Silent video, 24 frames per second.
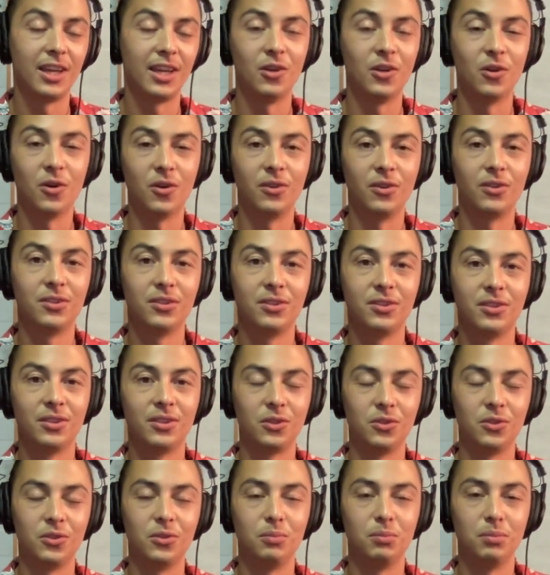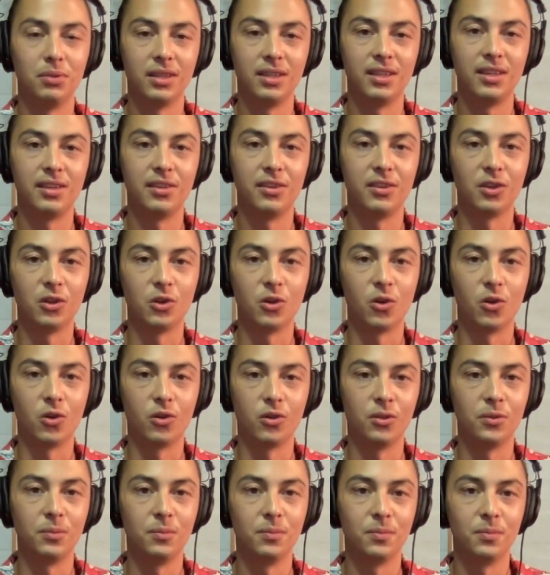in order to play the
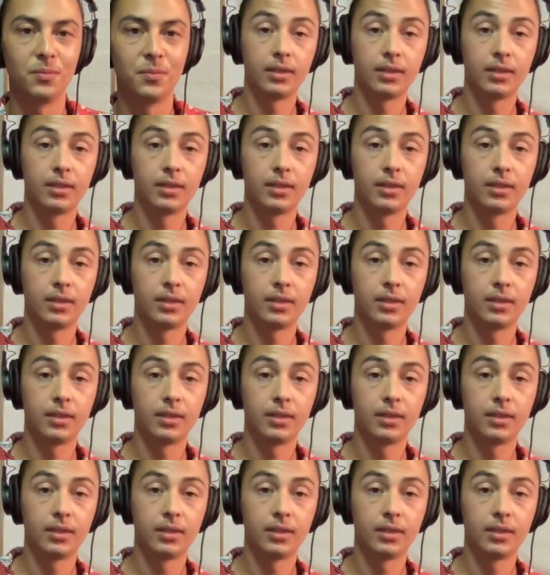chord.